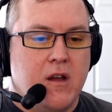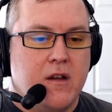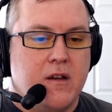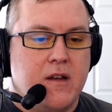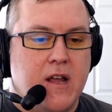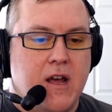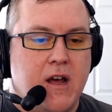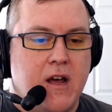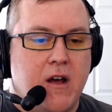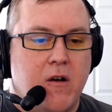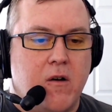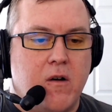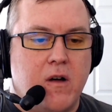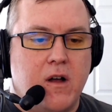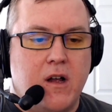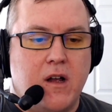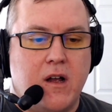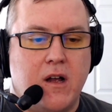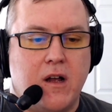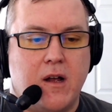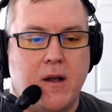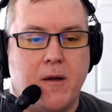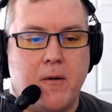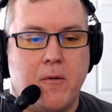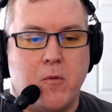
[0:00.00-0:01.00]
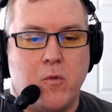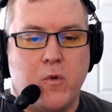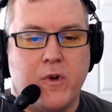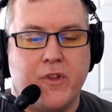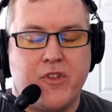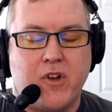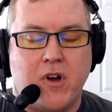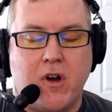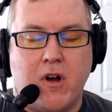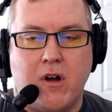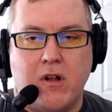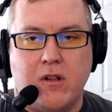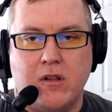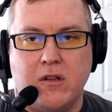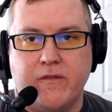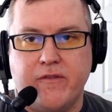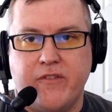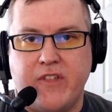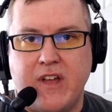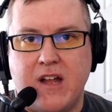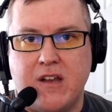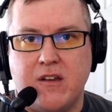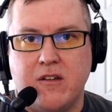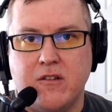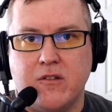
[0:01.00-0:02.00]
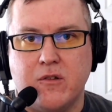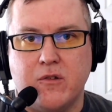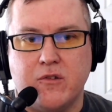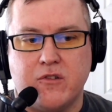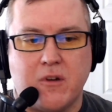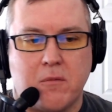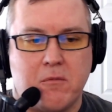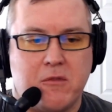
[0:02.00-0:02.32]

Now, uh, with all of that news,